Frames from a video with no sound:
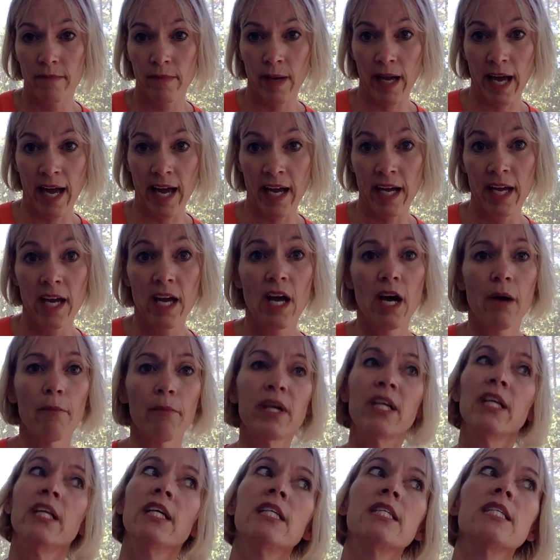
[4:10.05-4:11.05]
okay?
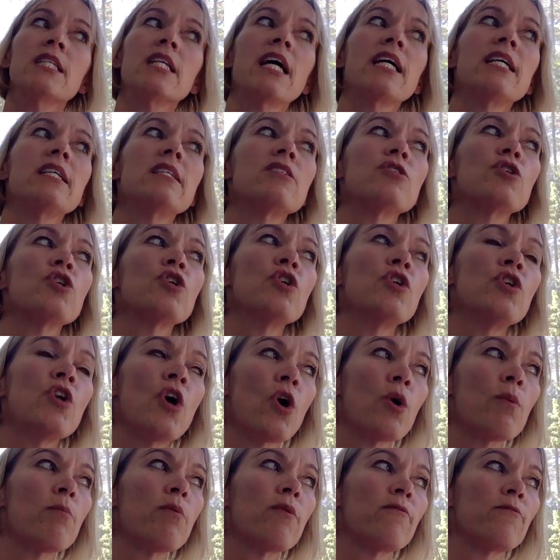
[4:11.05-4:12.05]
But it is nice to
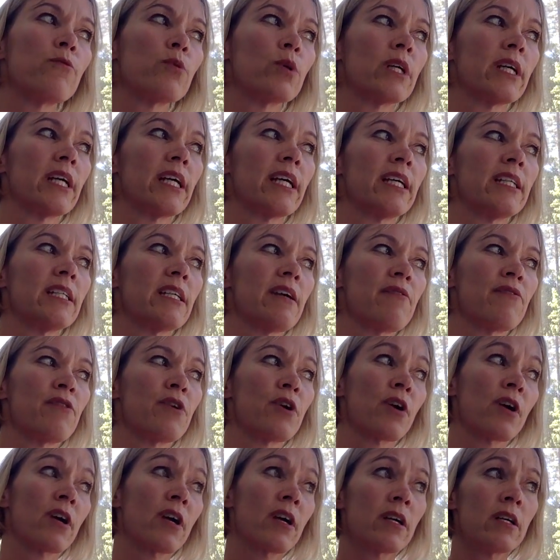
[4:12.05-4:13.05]
know beforehand if
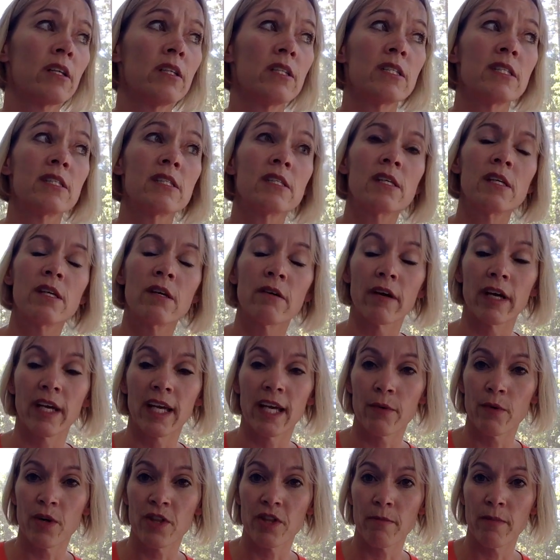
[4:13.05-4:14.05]
they're considering
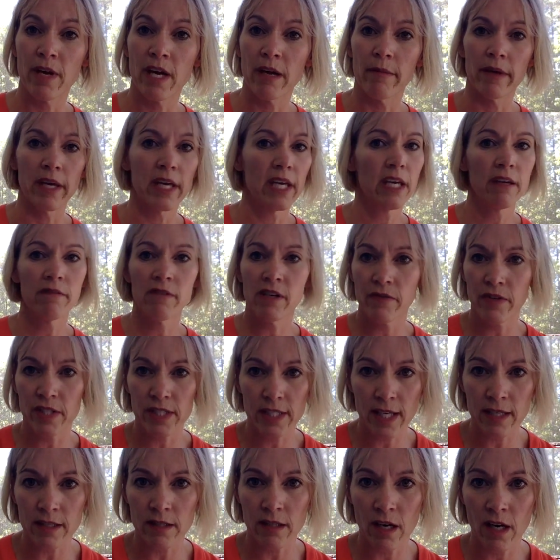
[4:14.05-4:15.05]
it with a maybe. Even if it
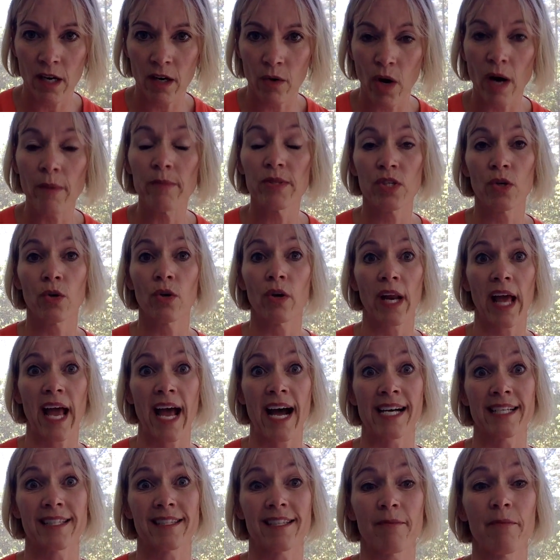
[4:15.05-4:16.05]
says no, I'm still going to
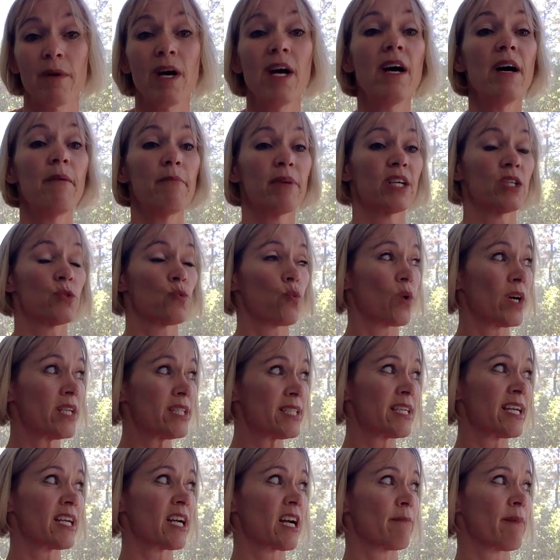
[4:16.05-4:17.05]
ask them. Because
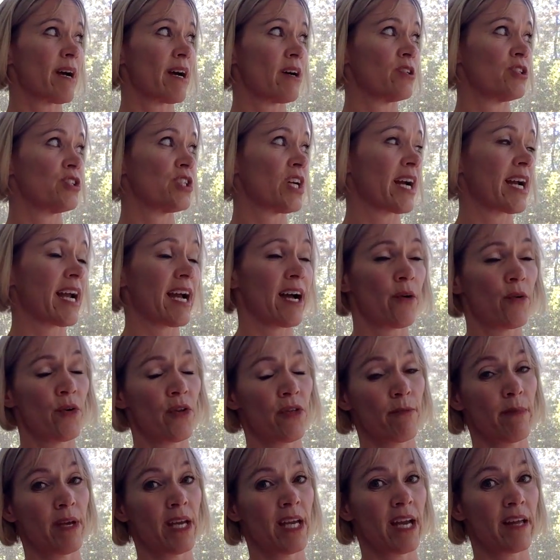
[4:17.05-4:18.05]
once they come out and check out
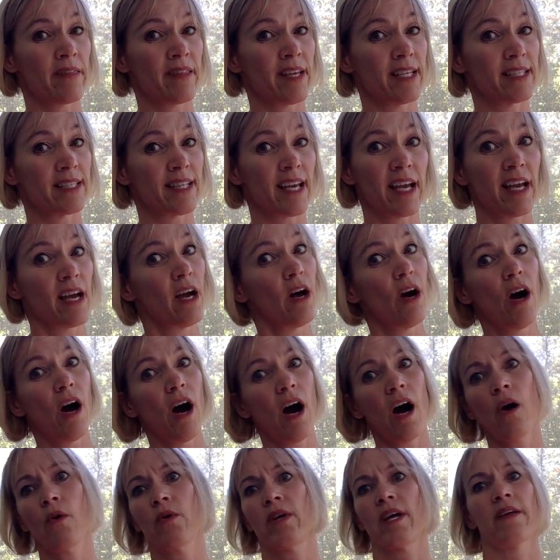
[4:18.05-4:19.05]
with me and they say,
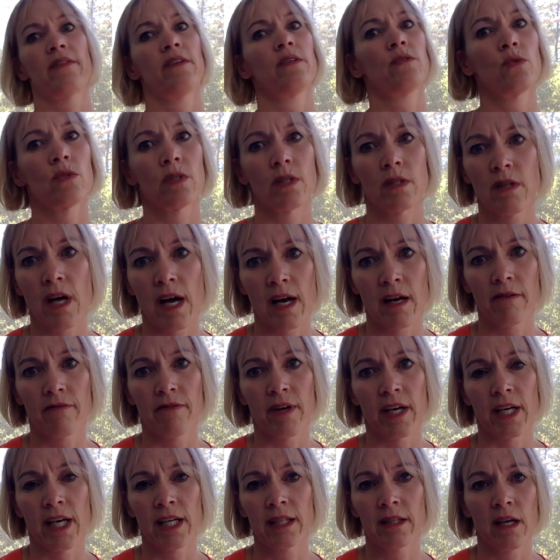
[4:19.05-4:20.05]
oh yeah, this was a lot of
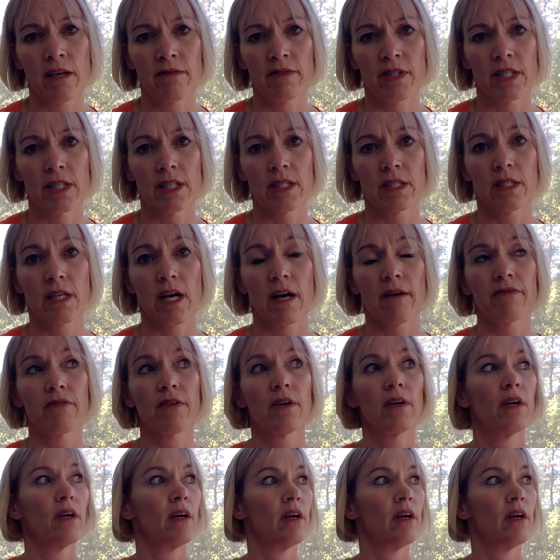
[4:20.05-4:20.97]
fun, I love this stuff,